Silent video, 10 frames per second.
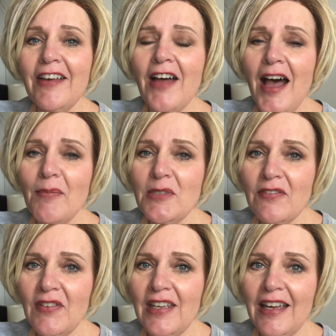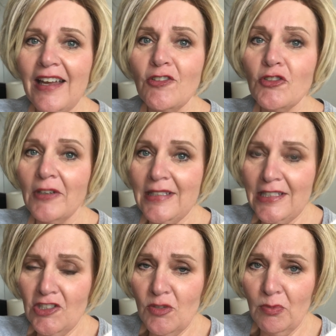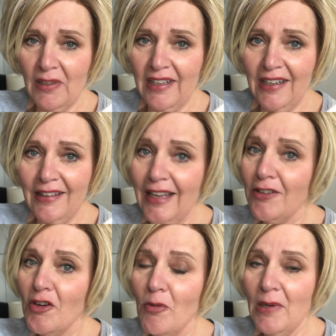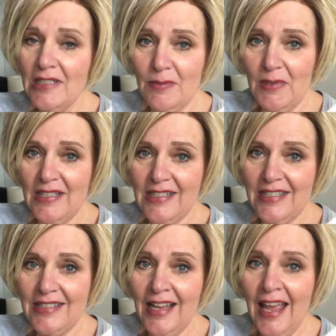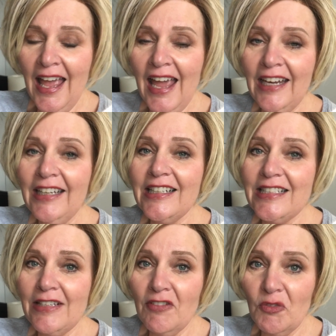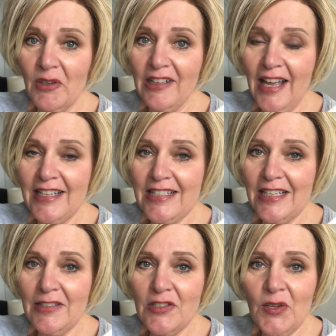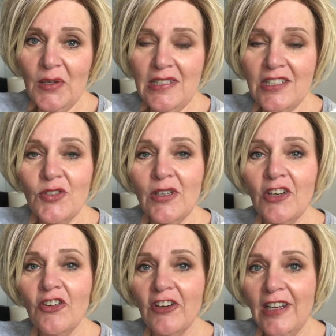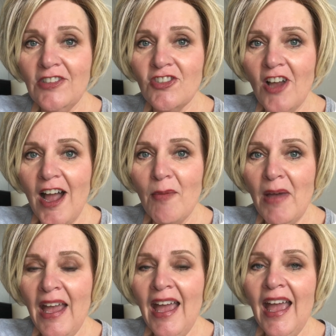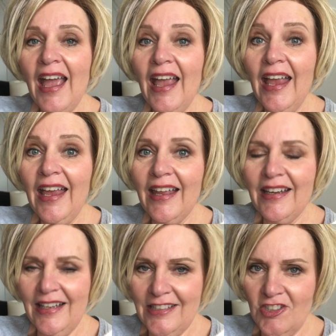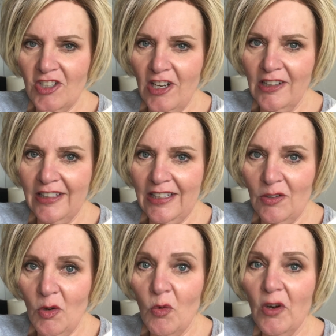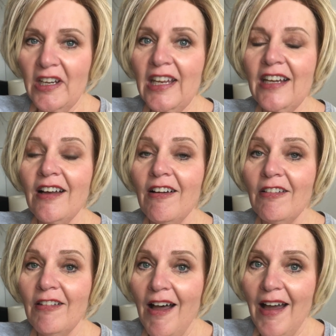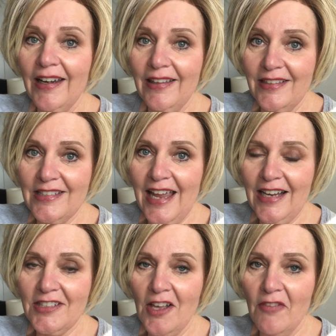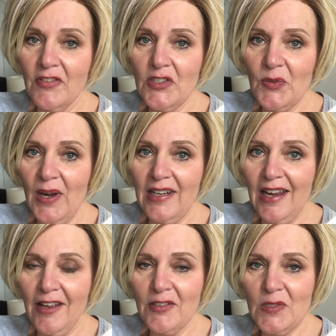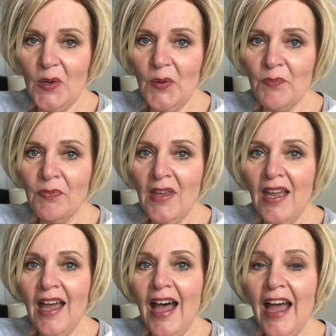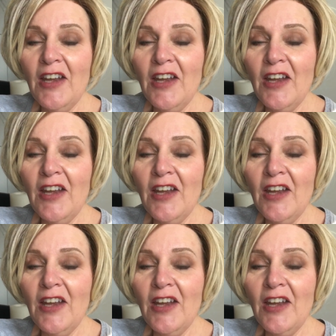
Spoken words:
Optavia transition plan like nobody's business, and he doesn't even realize it. So he's doing a great job, and he's juggling working a lot in the tax office right now. So I